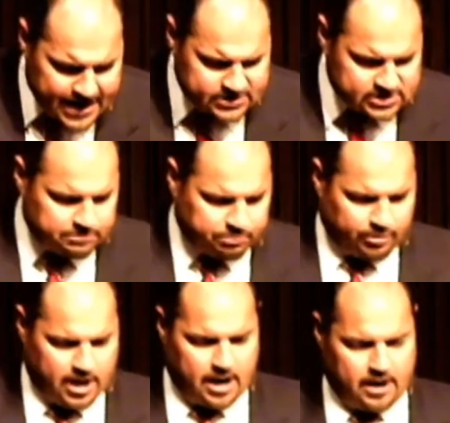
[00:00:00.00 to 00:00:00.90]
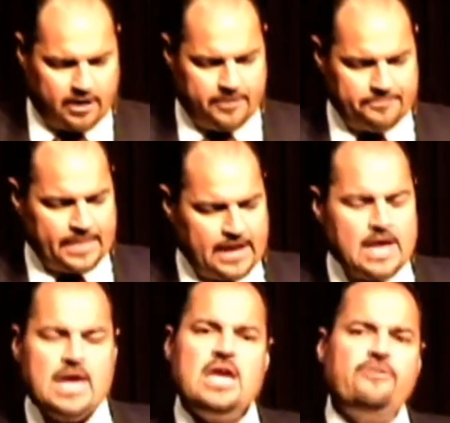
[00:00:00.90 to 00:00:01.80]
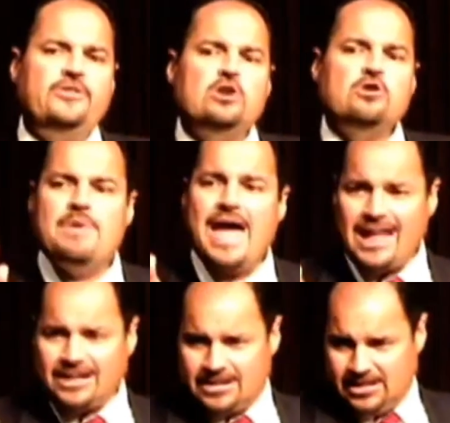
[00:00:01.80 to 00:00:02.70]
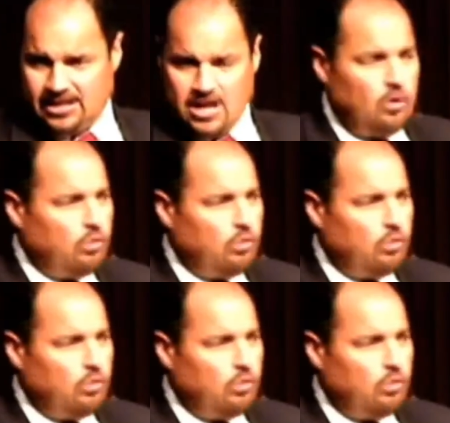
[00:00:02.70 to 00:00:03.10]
in prayer. If humanity was